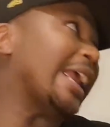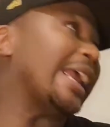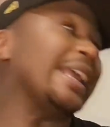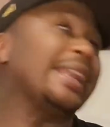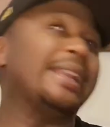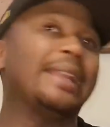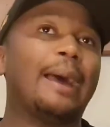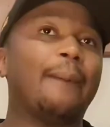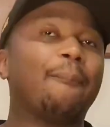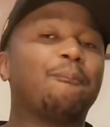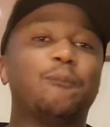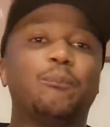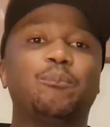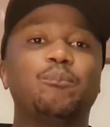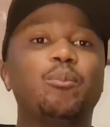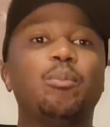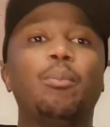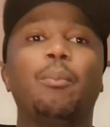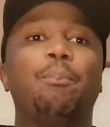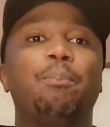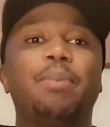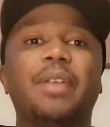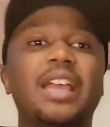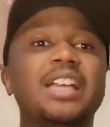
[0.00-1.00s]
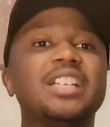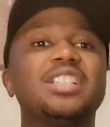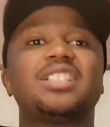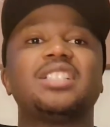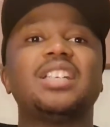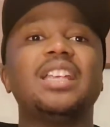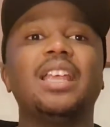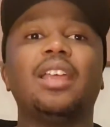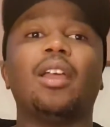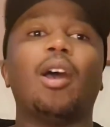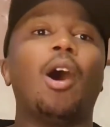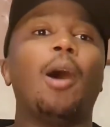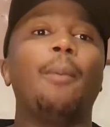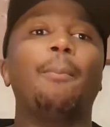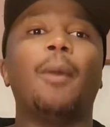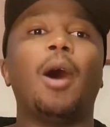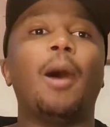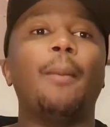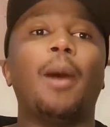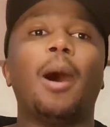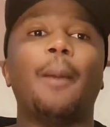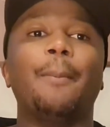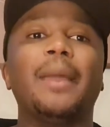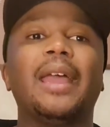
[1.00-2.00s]
PSG
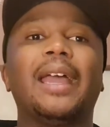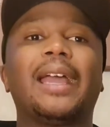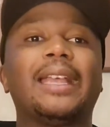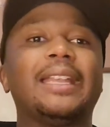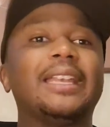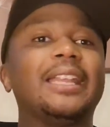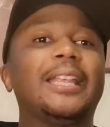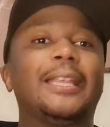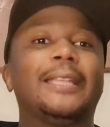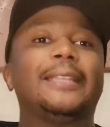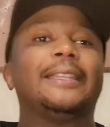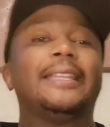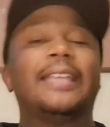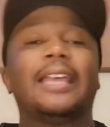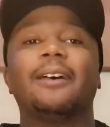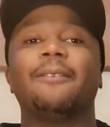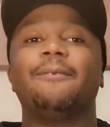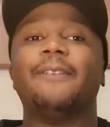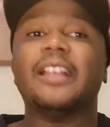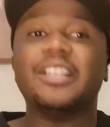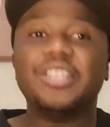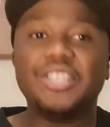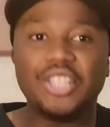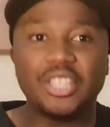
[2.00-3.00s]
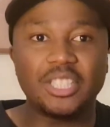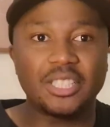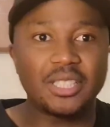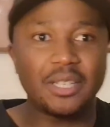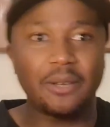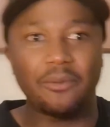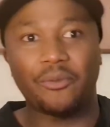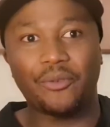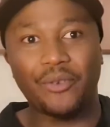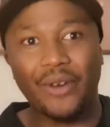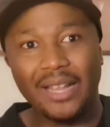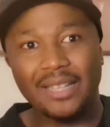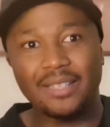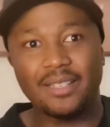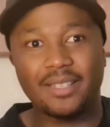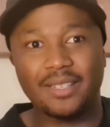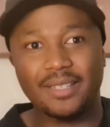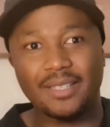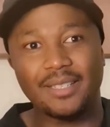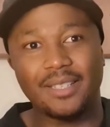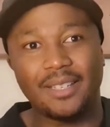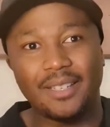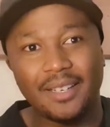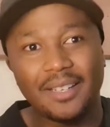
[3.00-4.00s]
are making the Avengers in
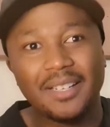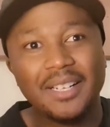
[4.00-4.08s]
France.